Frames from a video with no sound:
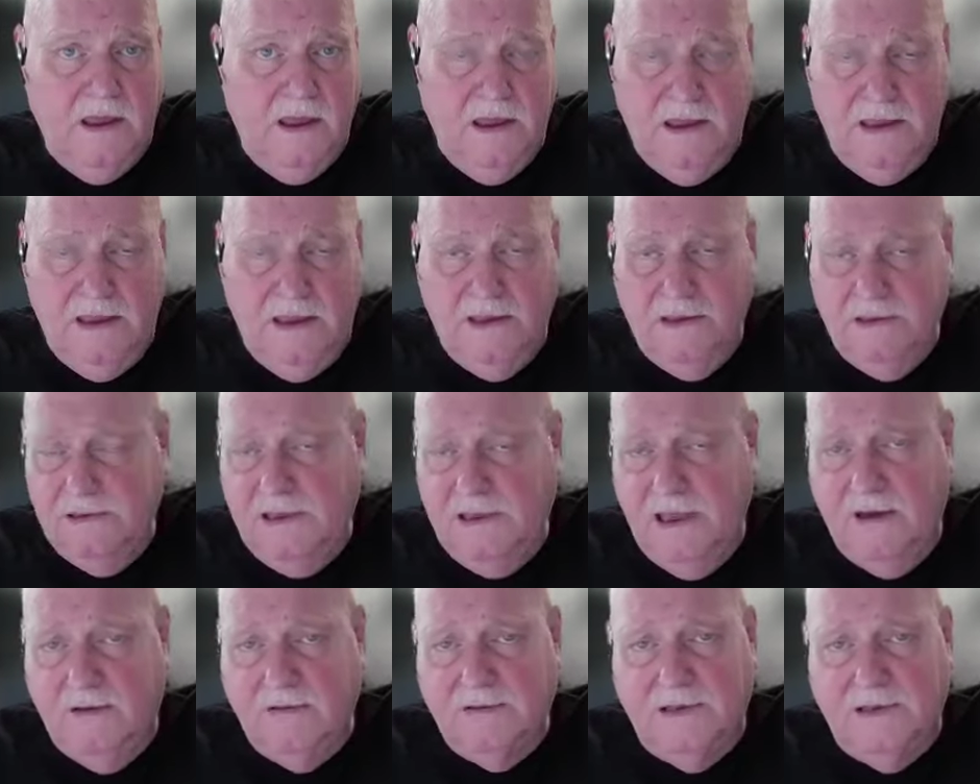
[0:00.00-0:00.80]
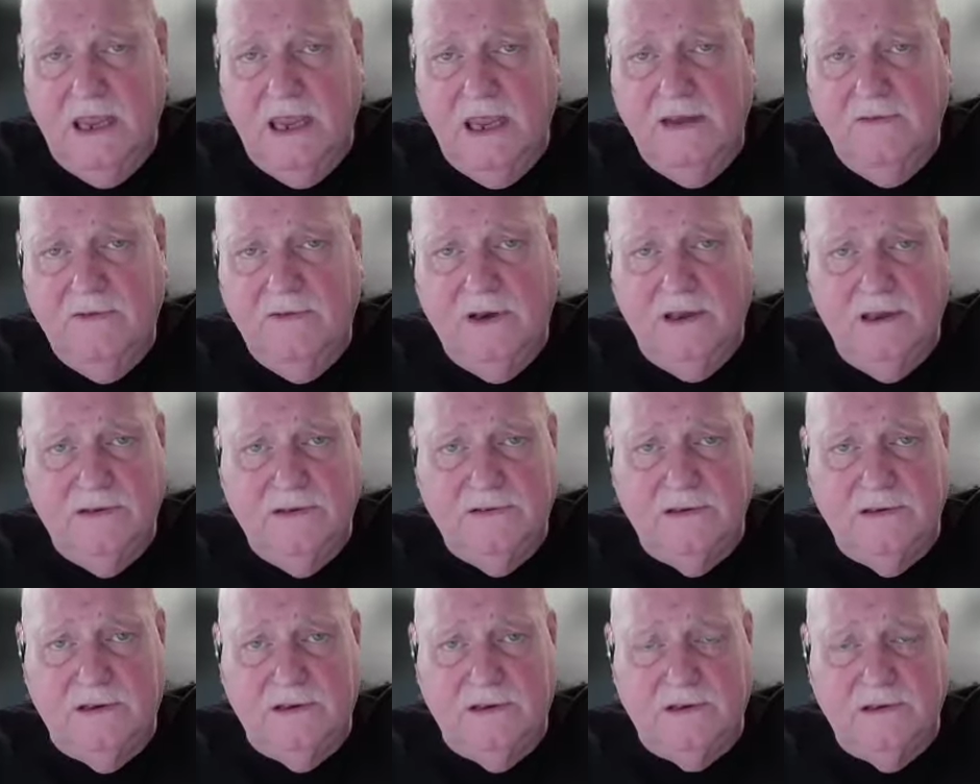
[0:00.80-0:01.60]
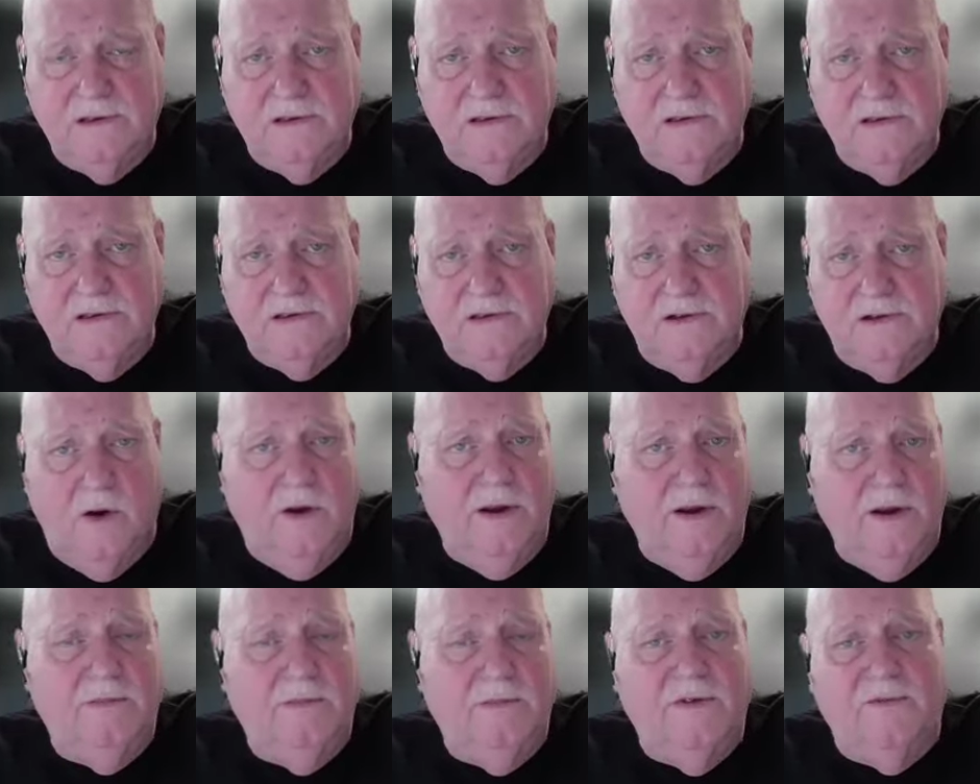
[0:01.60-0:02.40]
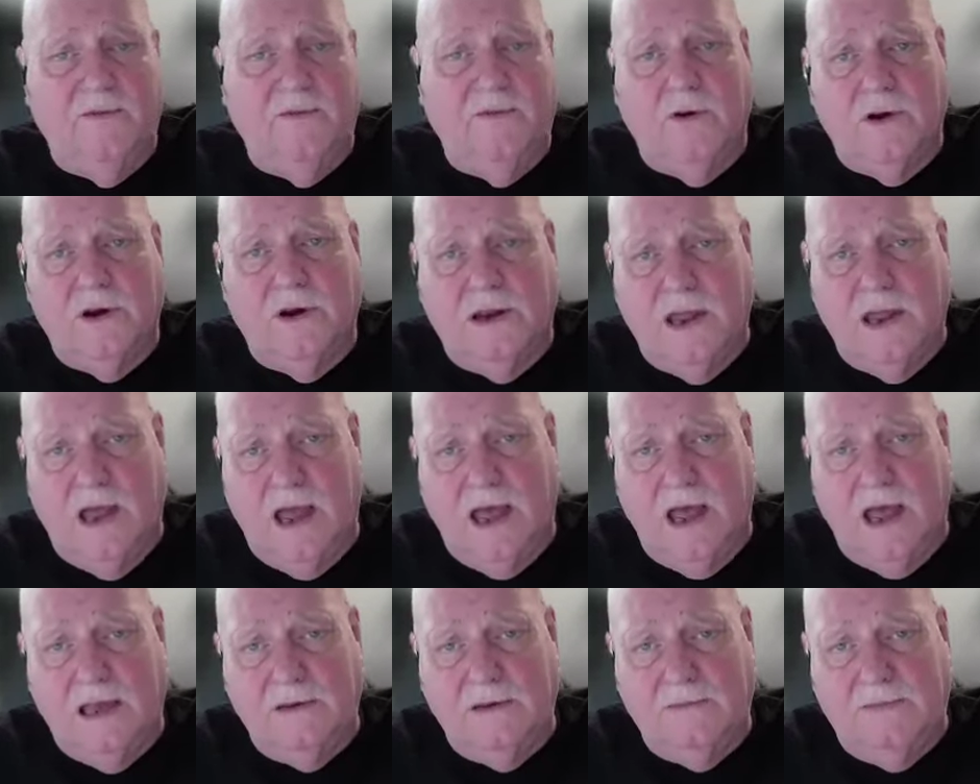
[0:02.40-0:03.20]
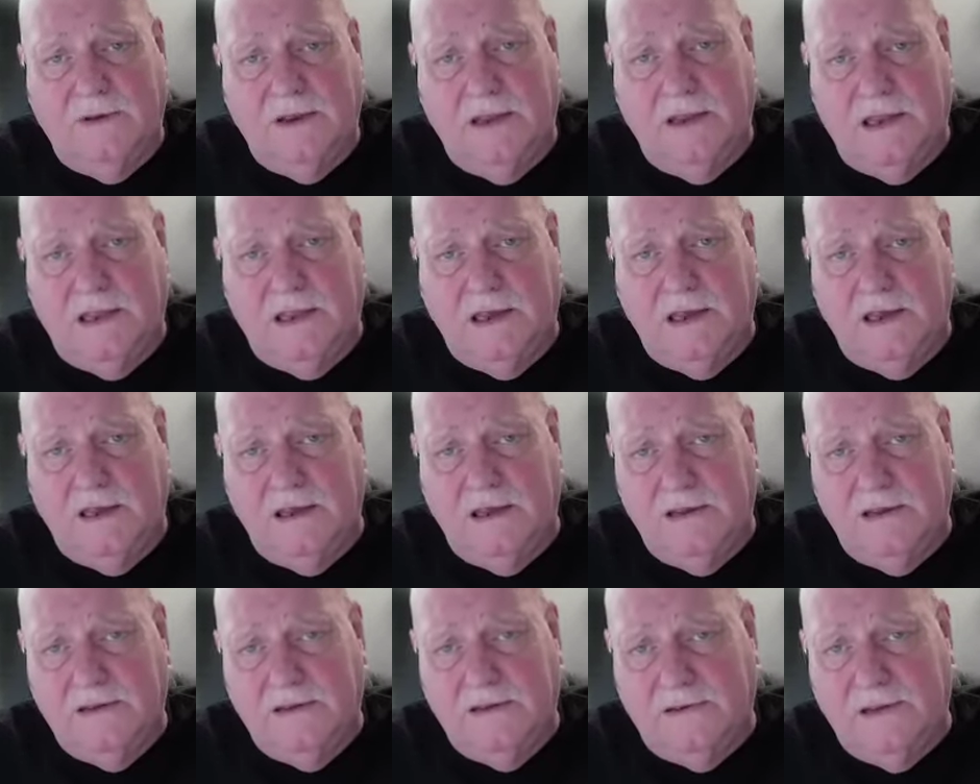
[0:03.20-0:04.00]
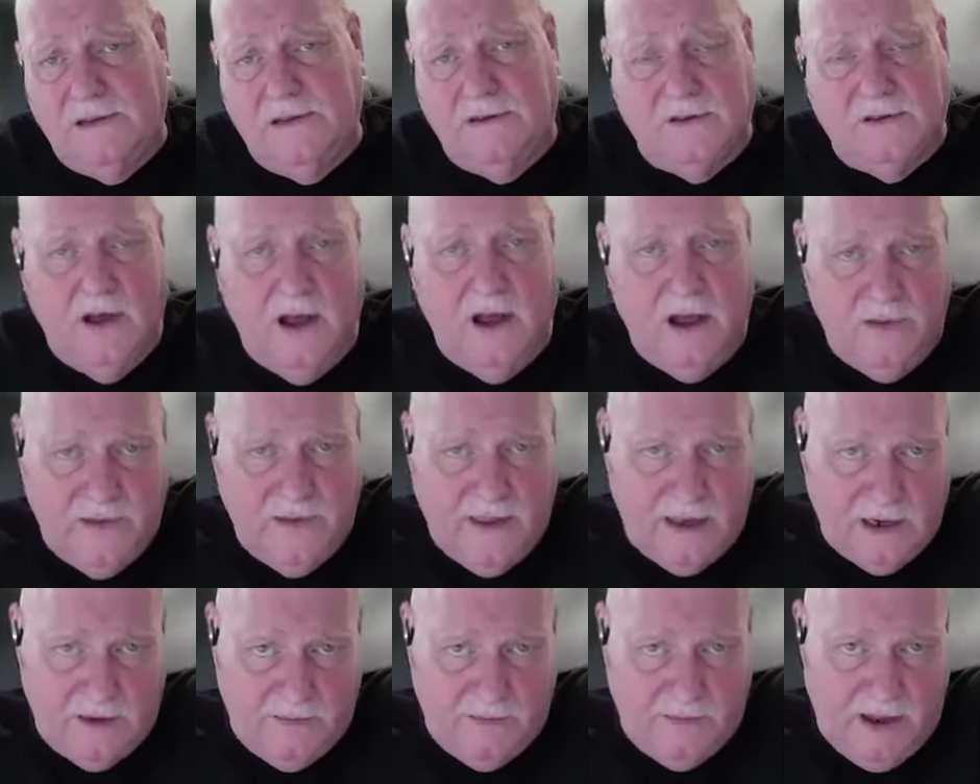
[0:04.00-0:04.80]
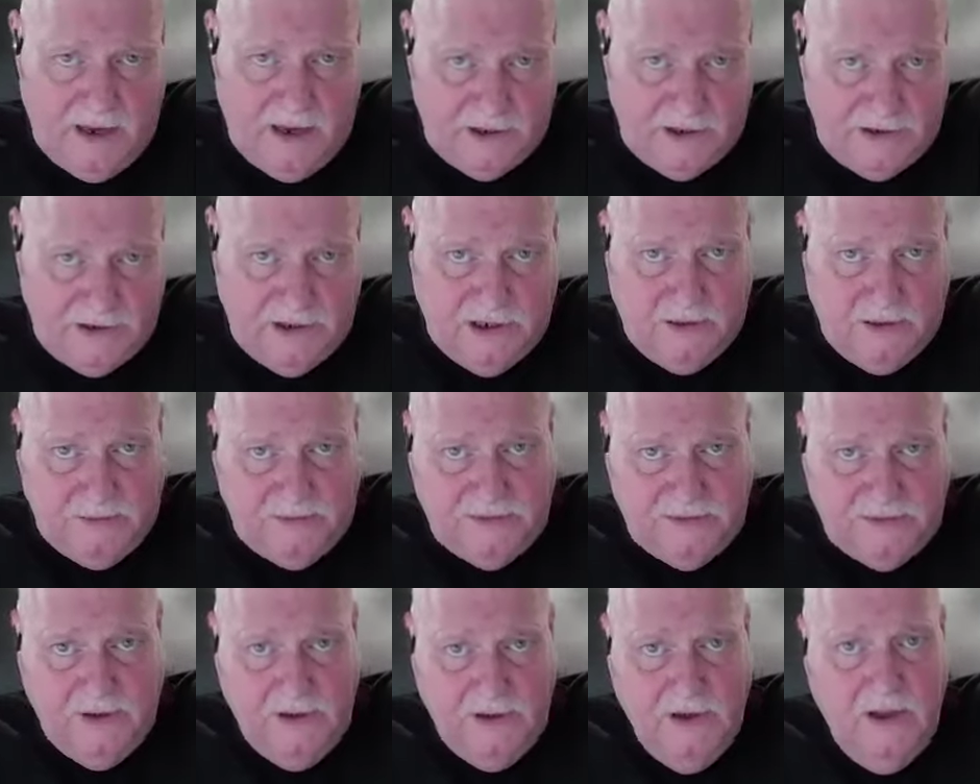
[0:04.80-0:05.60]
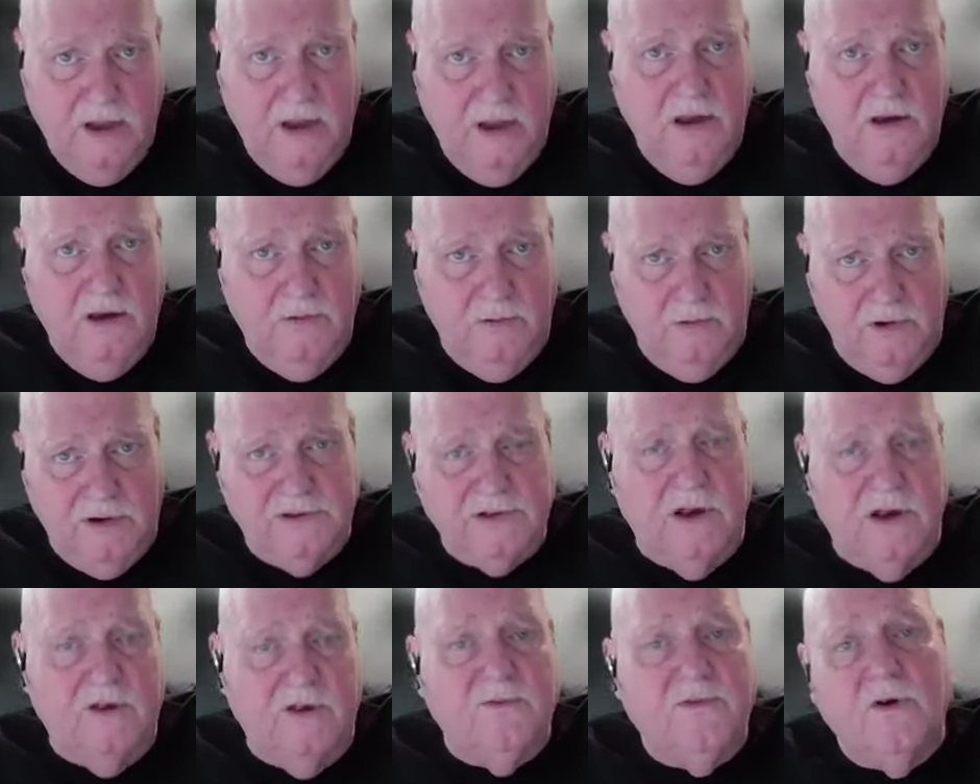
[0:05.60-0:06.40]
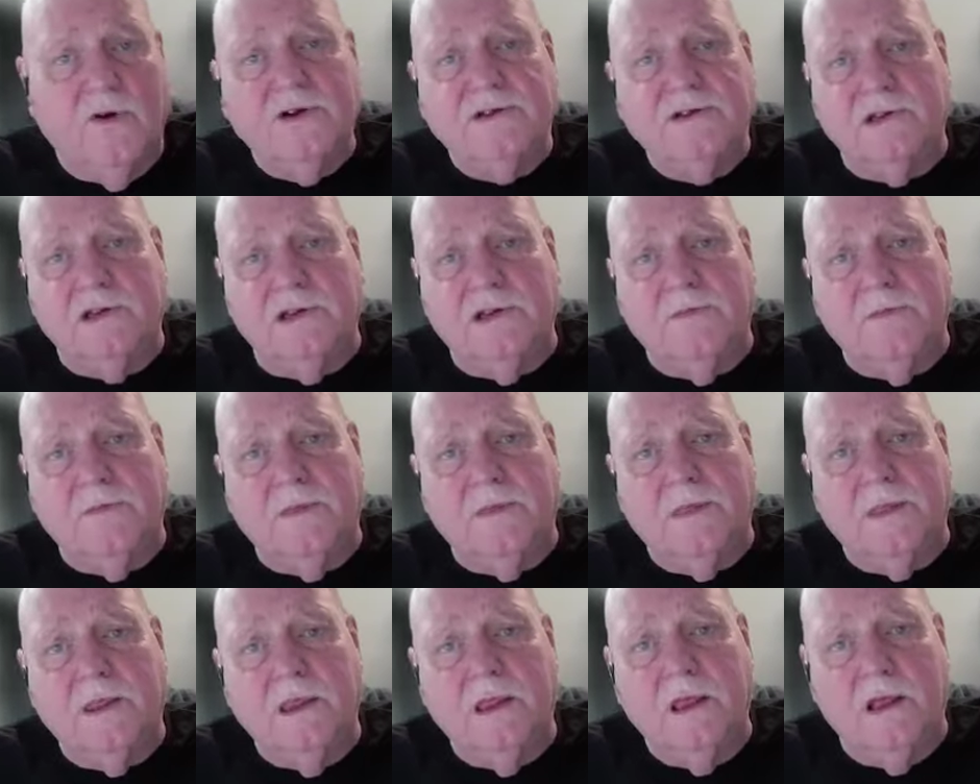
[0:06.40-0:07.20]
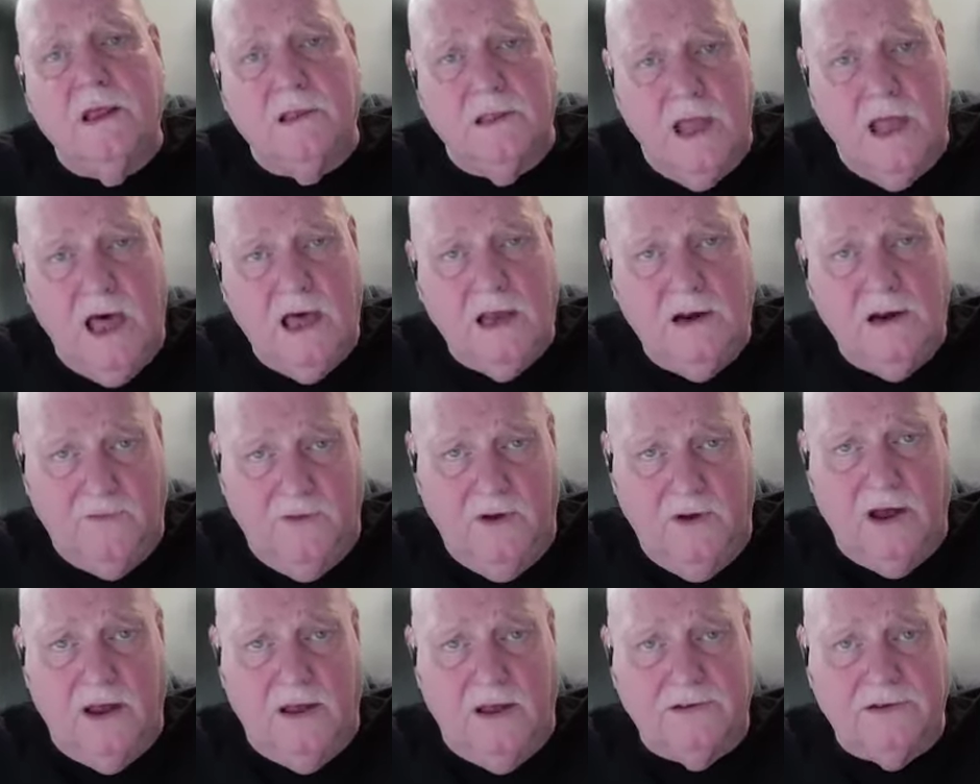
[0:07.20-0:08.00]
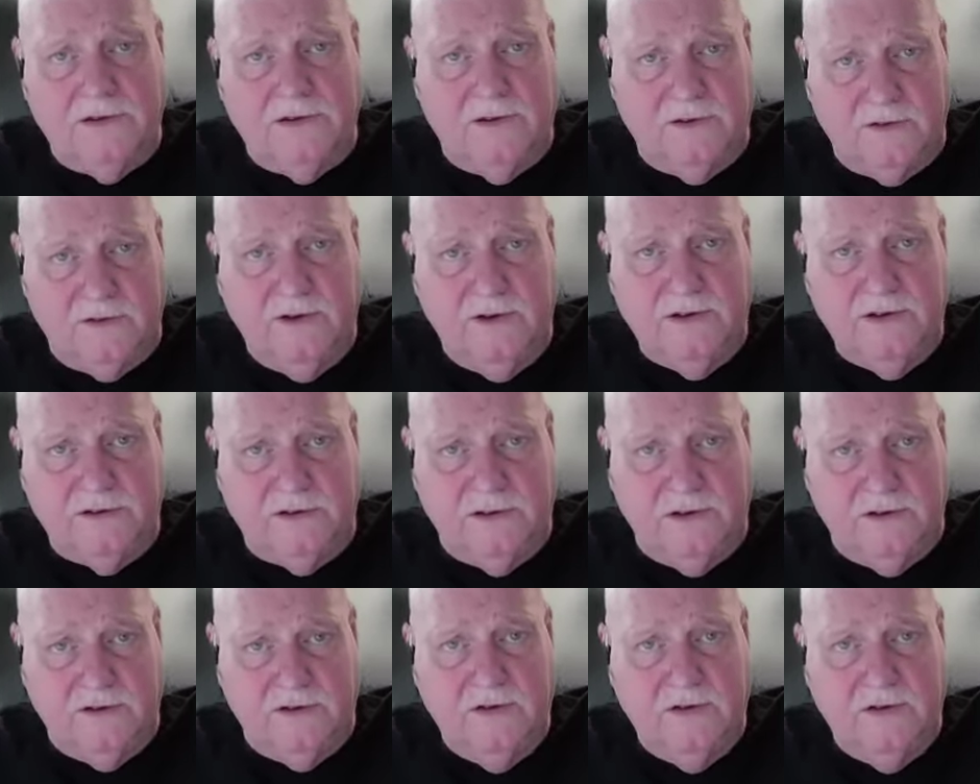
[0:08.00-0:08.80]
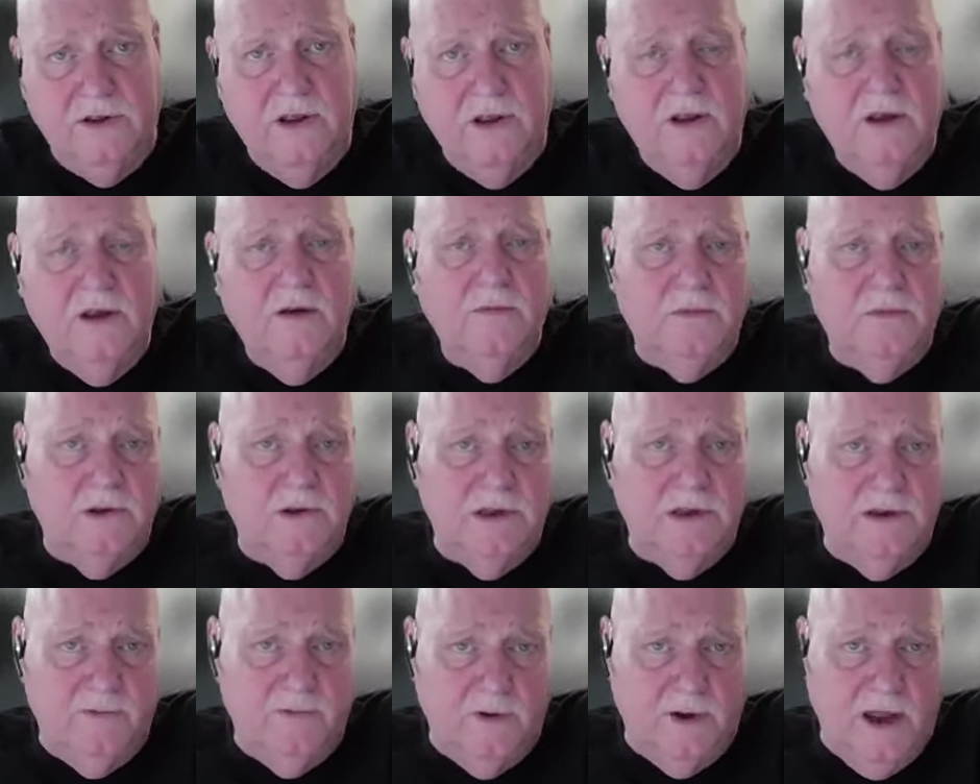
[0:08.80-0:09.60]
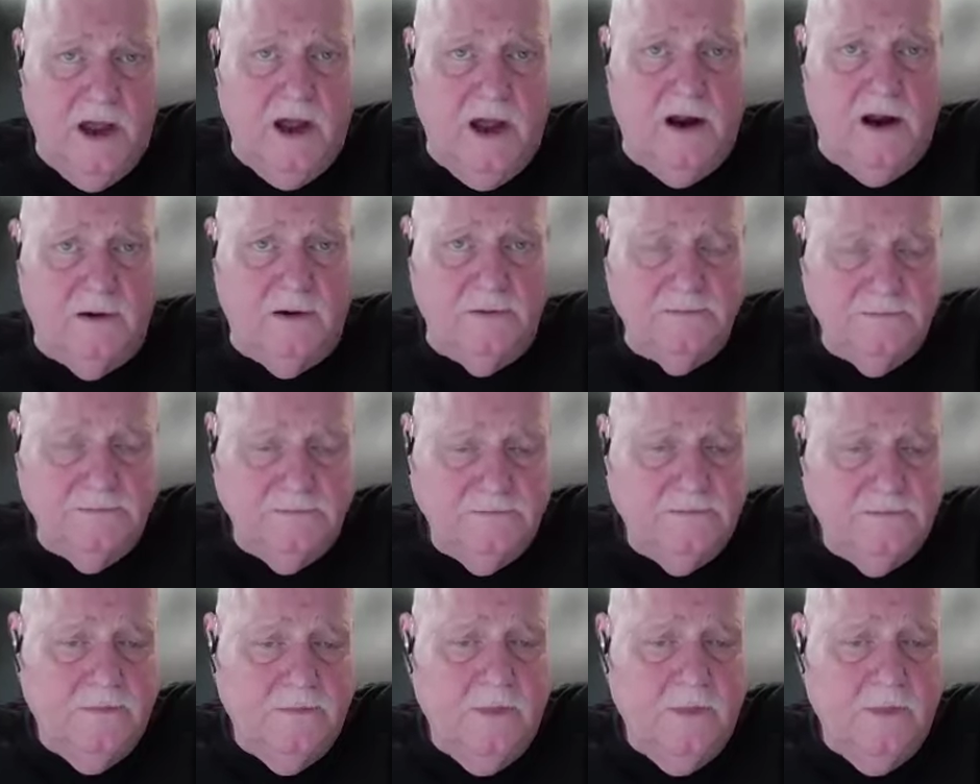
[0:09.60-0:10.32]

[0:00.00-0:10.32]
David isn't going before God because he's all that in a bag of chips, which unfortunately a lot of us as Christians believe we are.